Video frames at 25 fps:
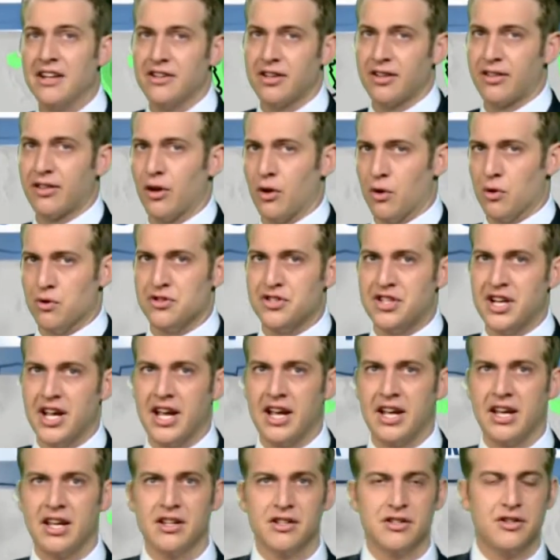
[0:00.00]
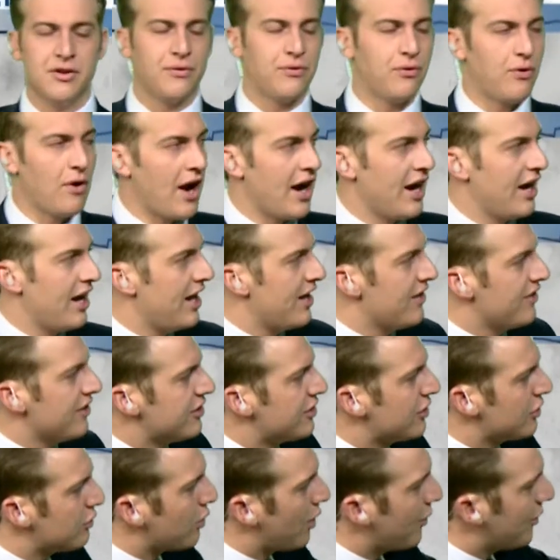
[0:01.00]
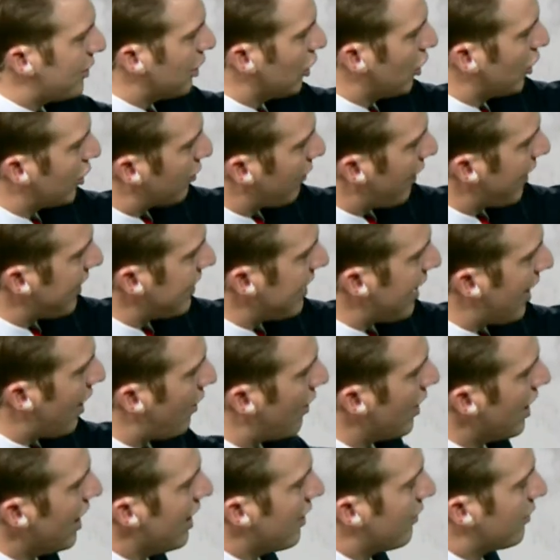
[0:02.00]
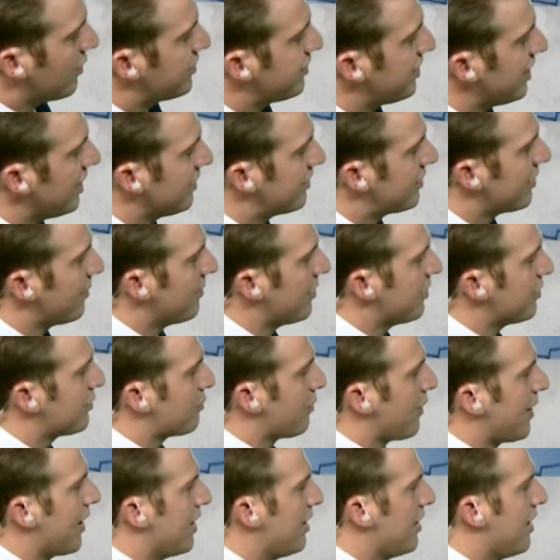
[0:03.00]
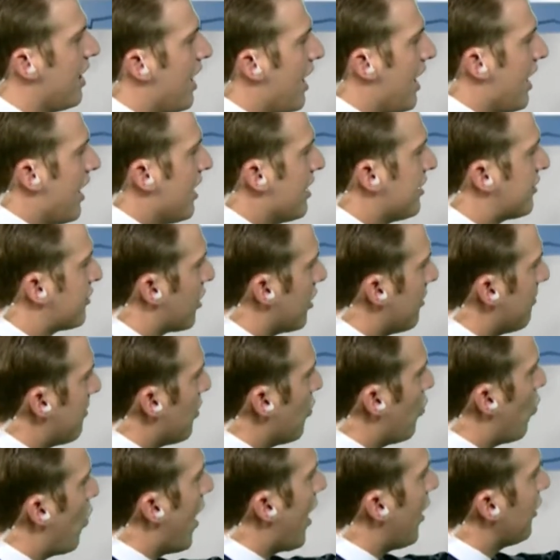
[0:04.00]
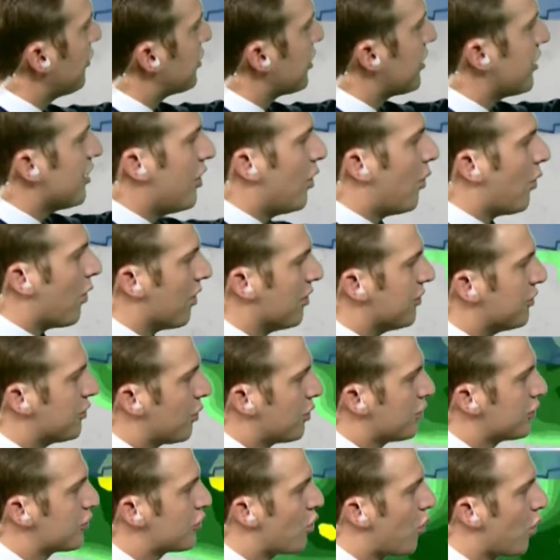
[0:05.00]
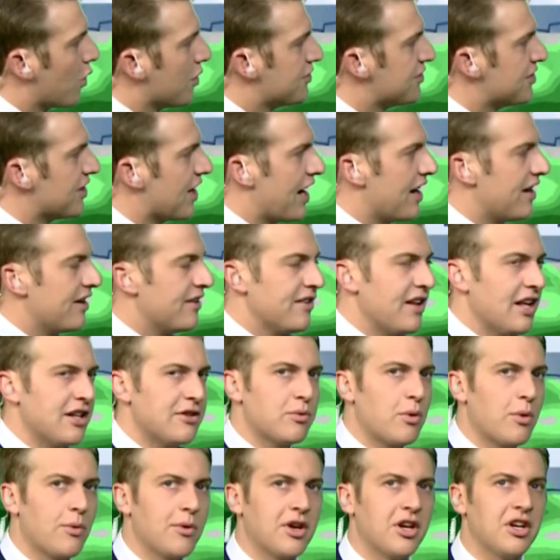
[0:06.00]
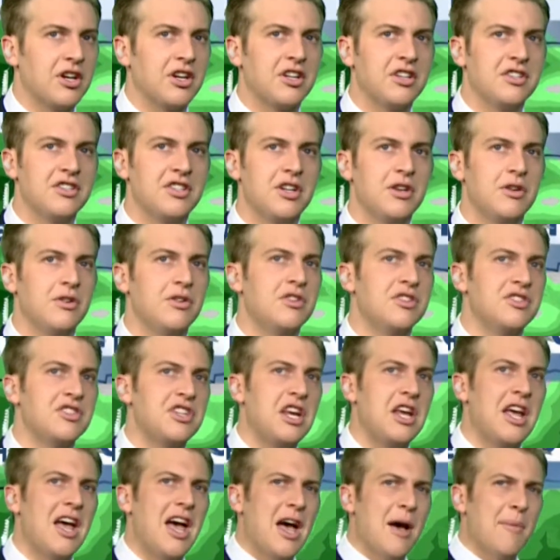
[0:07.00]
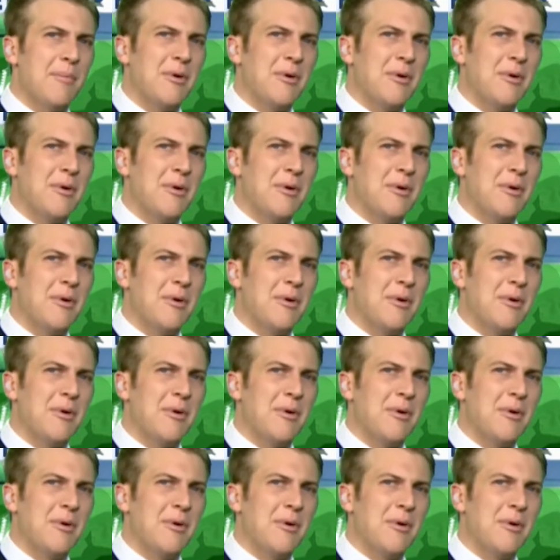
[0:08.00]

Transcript: Thursday into Friday, and this is where we look right now. We're seeing some of this rain. It's going to be well to the north towards Quartzsite, and that's where we're going to continue to see.